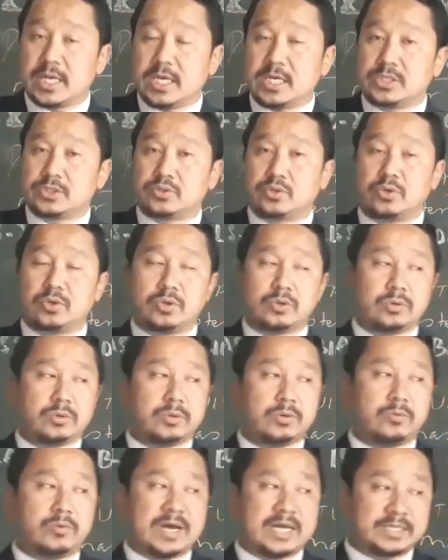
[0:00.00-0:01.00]
So
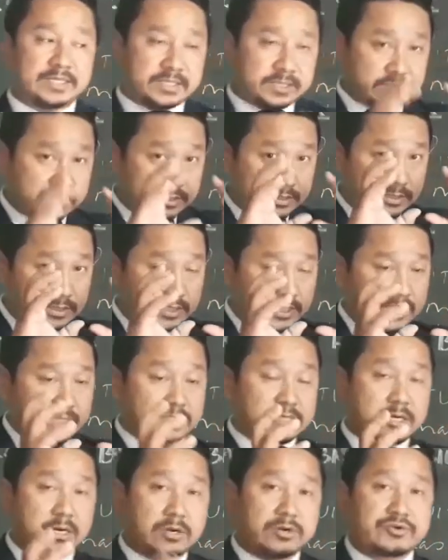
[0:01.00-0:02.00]
once it
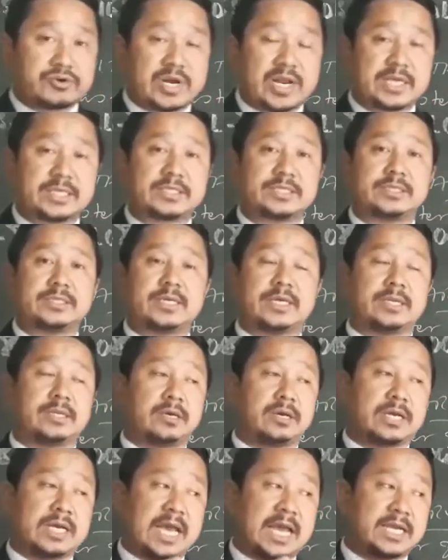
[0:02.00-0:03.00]
contracts, then
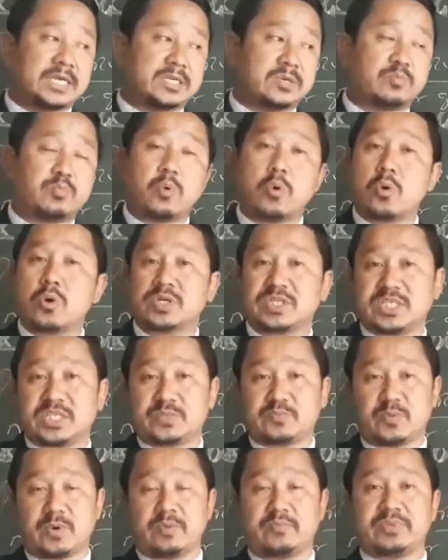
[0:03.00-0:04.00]
a kind of force is
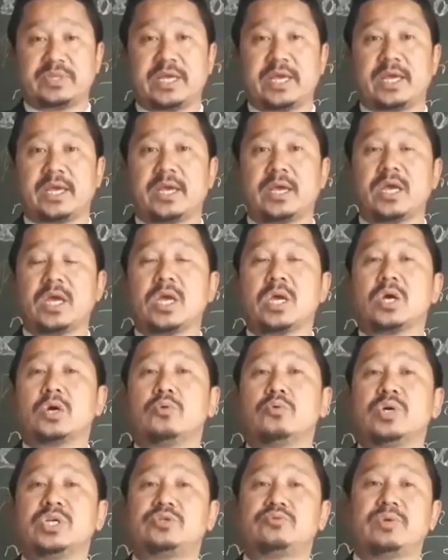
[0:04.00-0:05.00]
formed there,
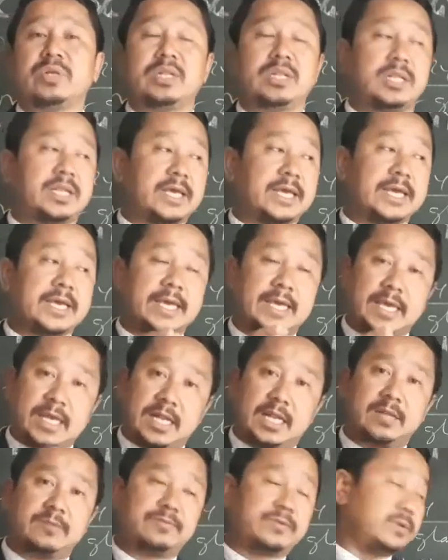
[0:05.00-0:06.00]
which will
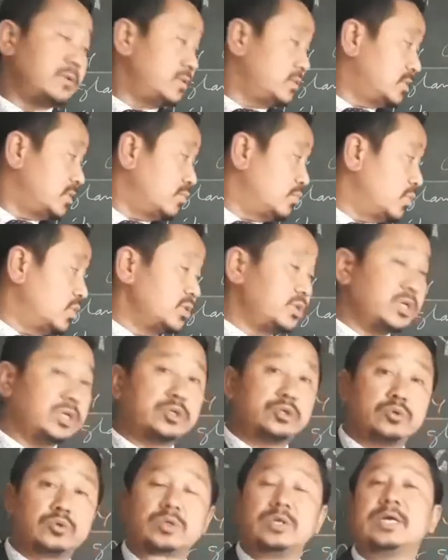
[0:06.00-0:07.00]
help the mother
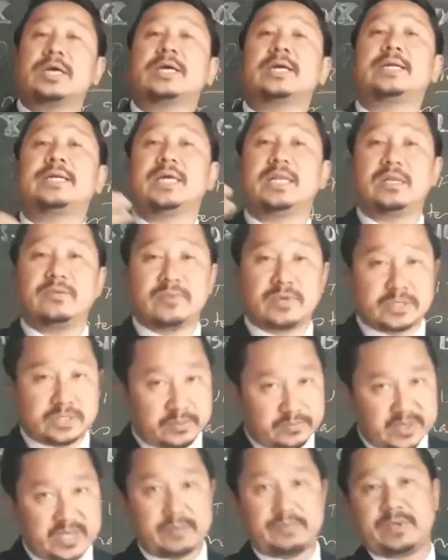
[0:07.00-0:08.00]
to deliver the
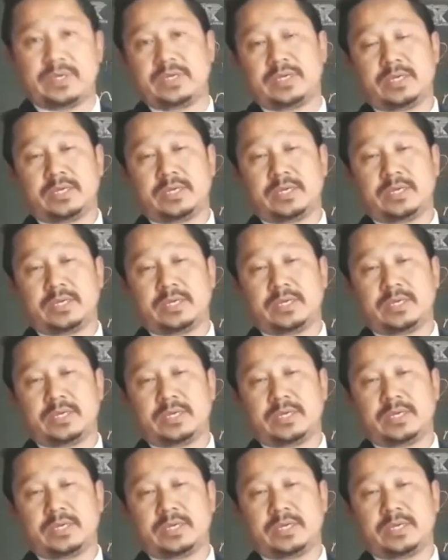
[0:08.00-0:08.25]
baby.